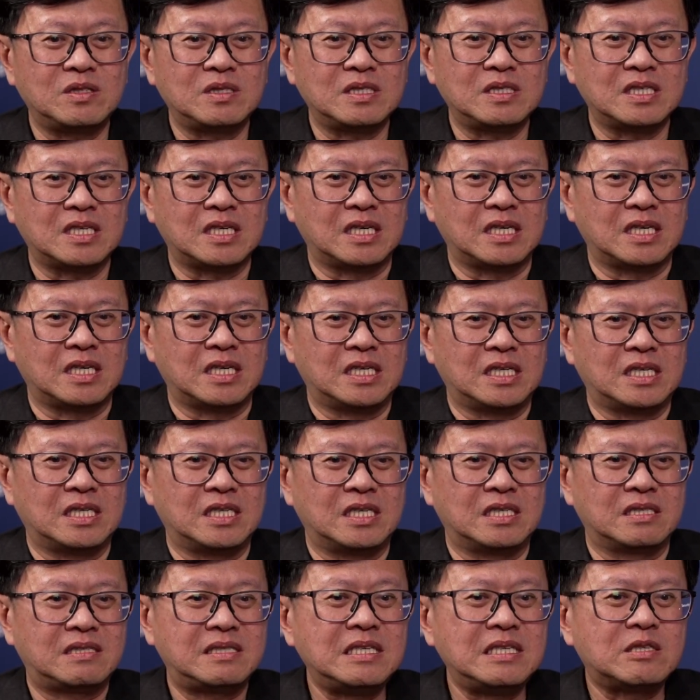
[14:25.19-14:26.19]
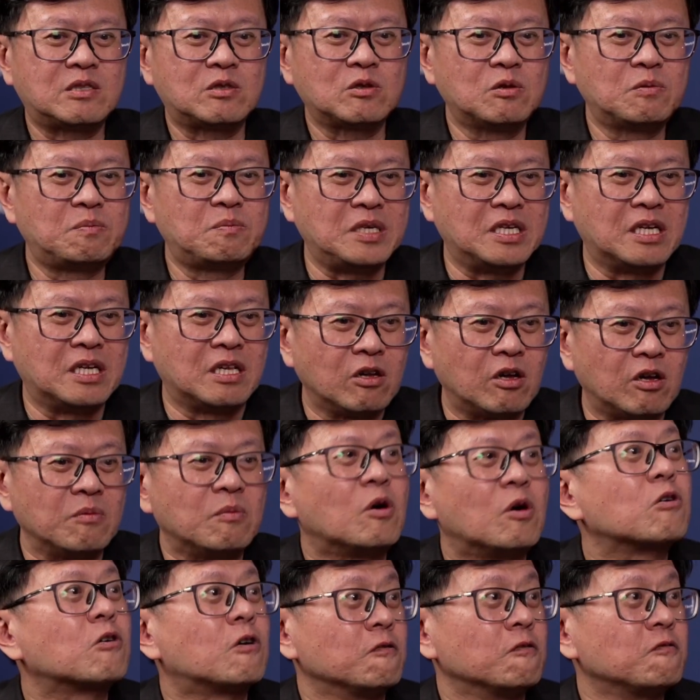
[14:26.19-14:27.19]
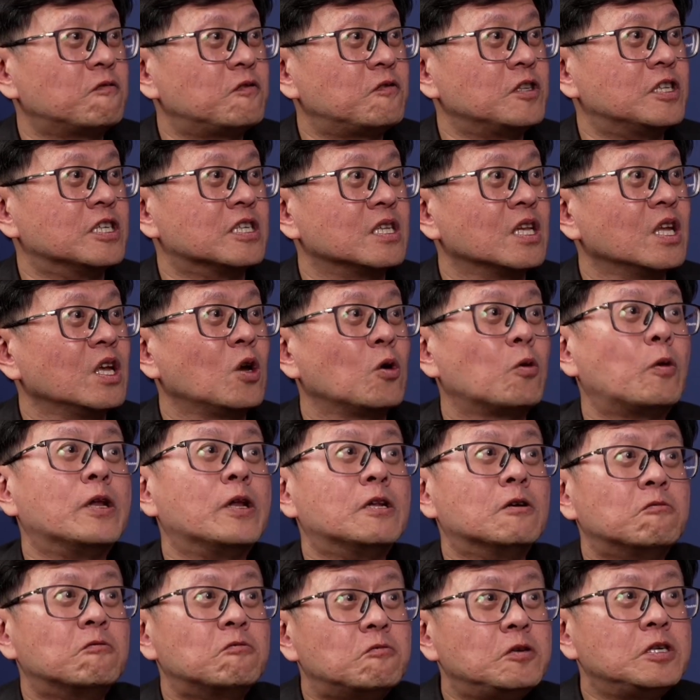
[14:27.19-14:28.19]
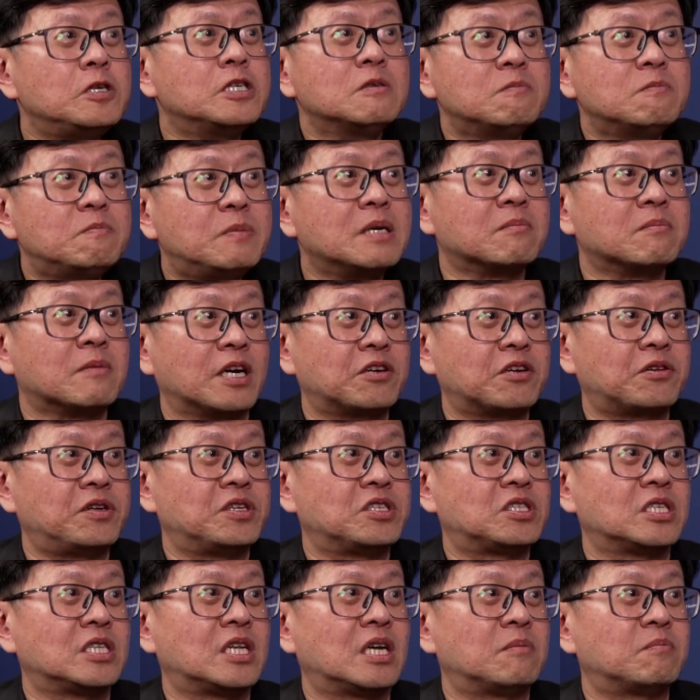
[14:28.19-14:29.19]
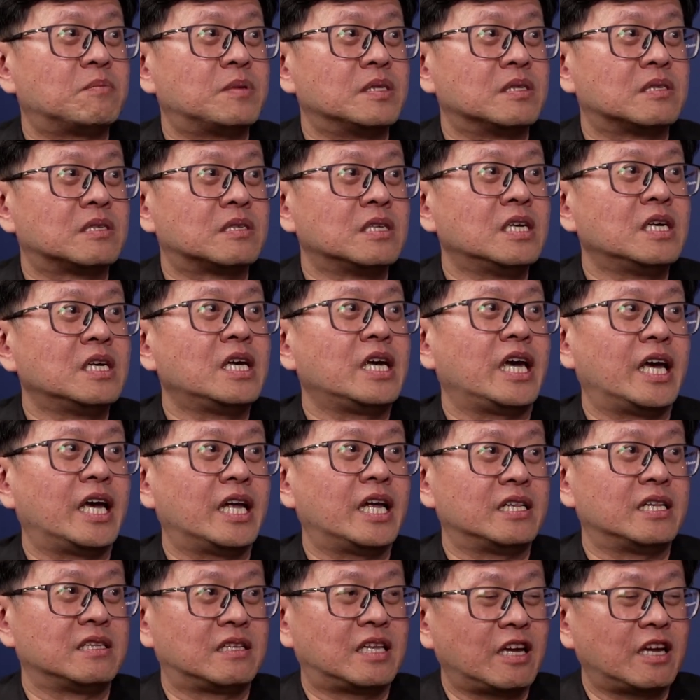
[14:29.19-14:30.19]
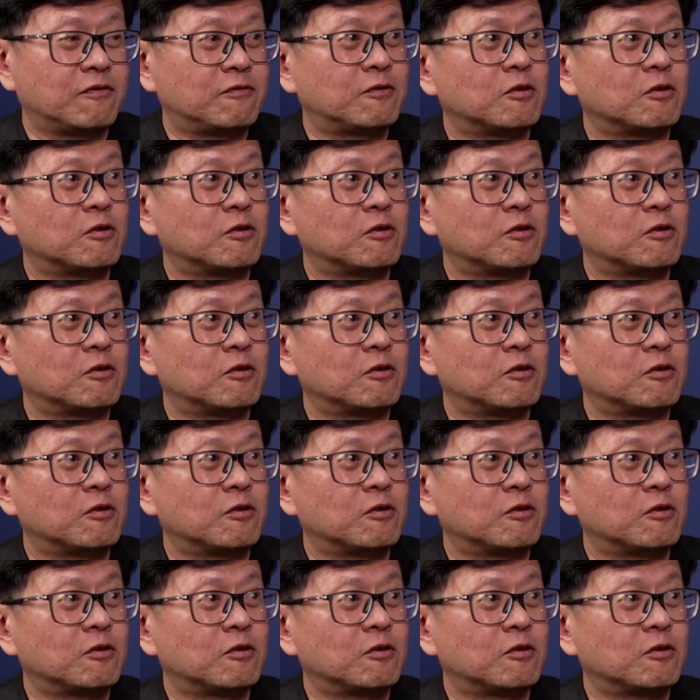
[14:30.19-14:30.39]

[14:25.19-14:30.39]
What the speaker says: a CISO be a lot more confident when the real big migration happens. And therefore,